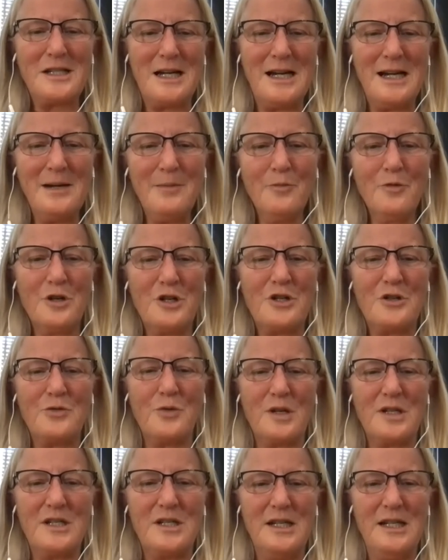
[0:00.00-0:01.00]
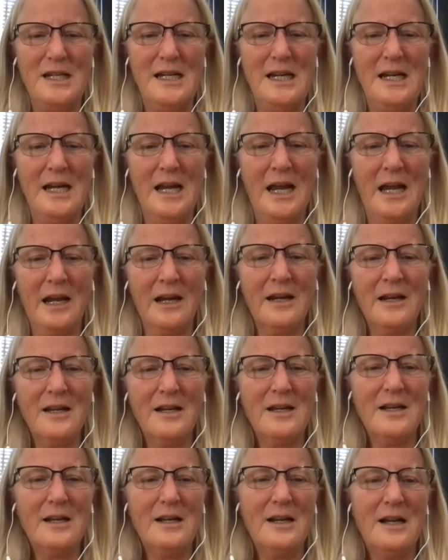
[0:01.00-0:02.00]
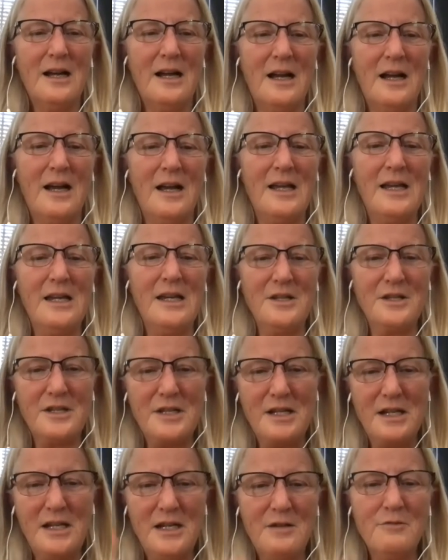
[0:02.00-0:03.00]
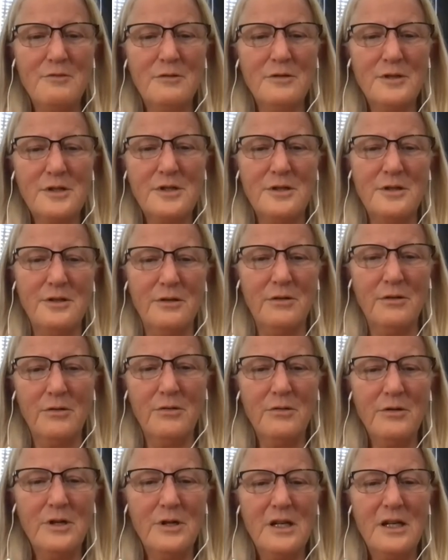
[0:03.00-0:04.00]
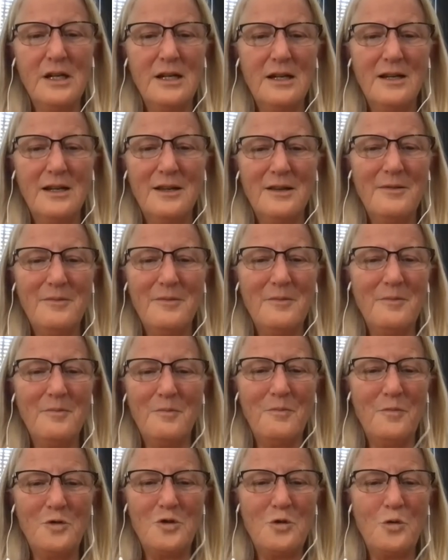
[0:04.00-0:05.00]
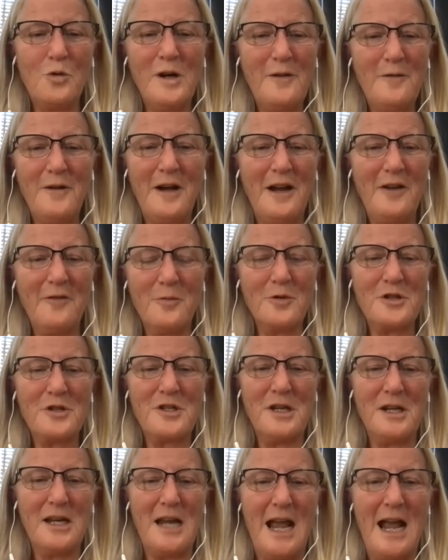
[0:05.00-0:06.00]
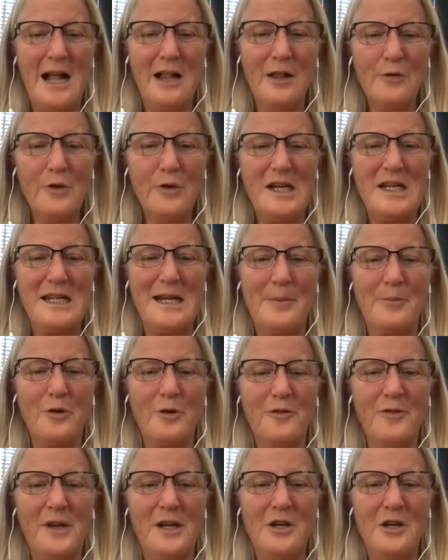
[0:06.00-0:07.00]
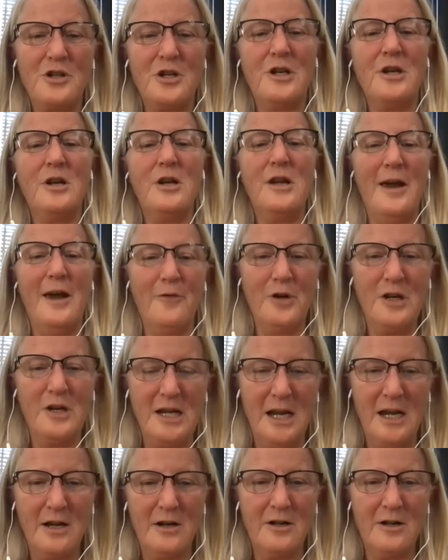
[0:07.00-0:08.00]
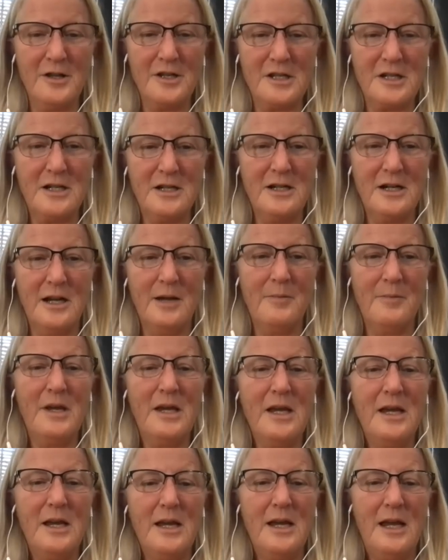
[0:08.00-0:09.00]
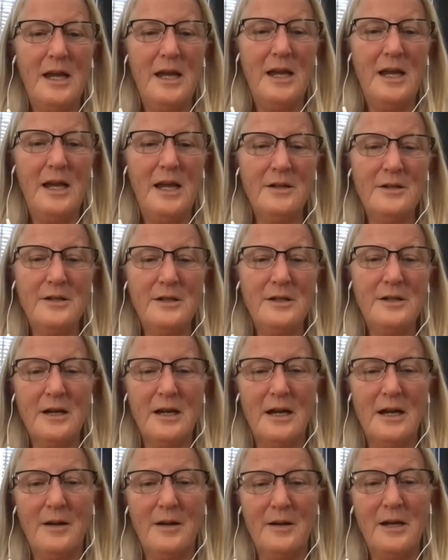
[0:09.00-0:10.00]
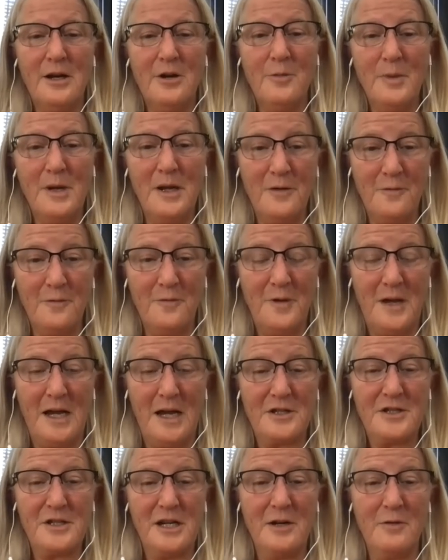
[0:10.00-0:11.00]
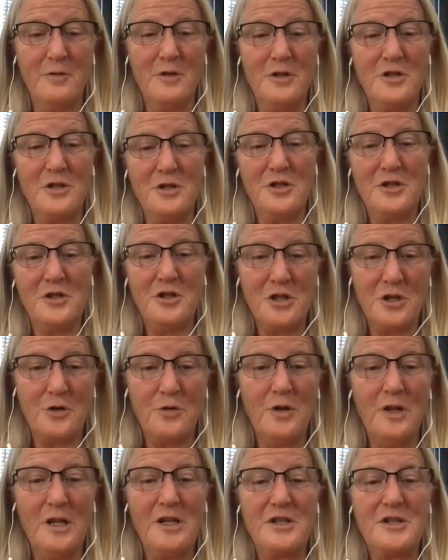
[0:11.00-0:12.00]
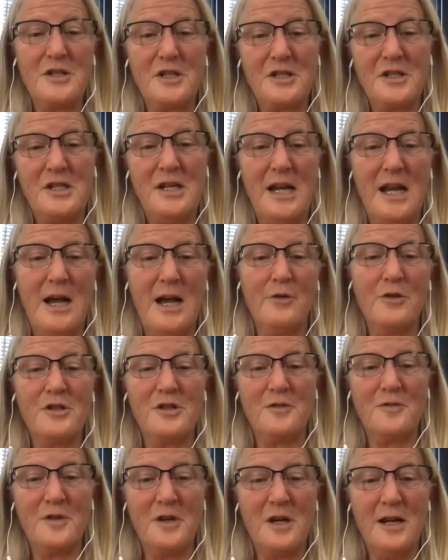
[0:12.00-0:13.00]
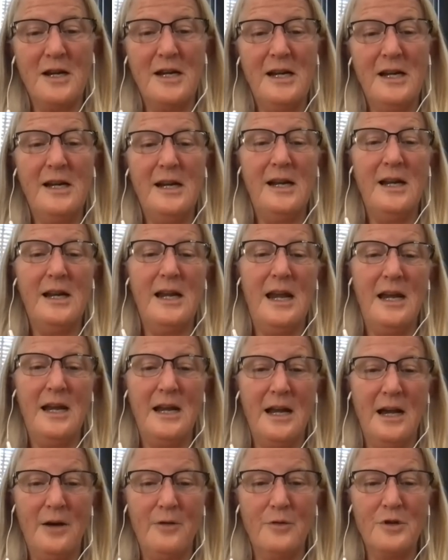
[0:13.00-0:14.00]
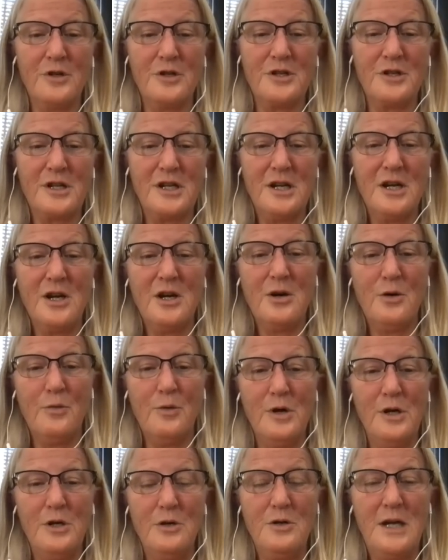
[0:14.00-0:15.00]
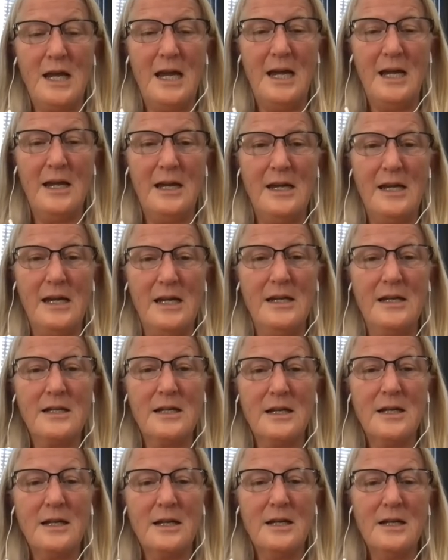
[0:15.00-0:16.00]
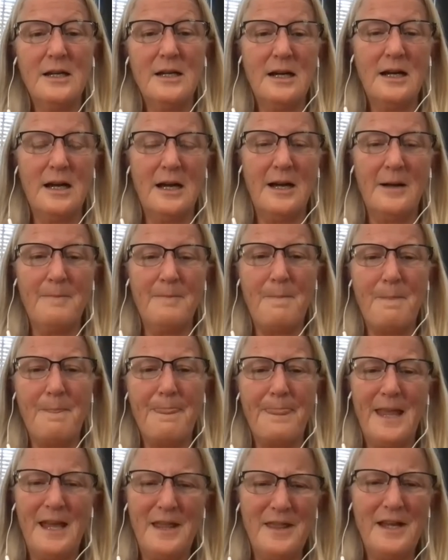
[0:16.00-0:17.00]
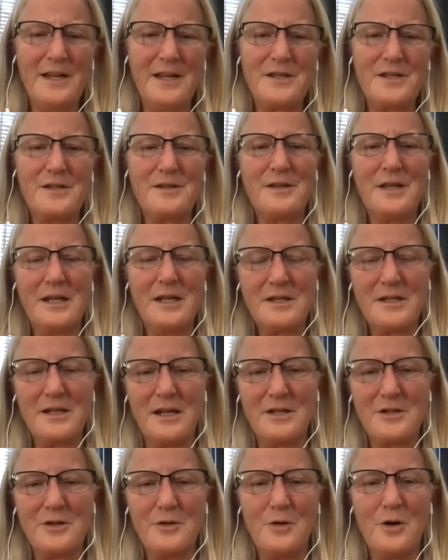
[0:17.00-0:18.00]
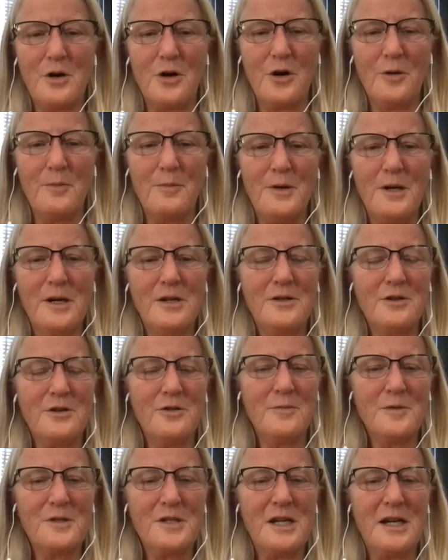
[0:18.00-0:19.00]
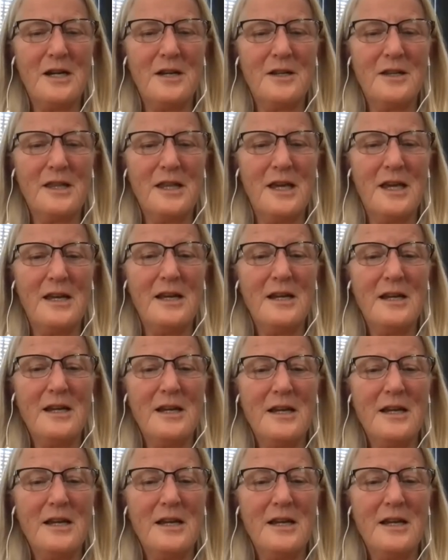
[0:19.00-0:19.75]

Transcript: time-restricted eating is equal to 25% calorie deprivation every day, all the time, and intermittent fasting, which is generally 16 hours of not eating, 8 hours where you can eat. And that's not so hard. But it turns out that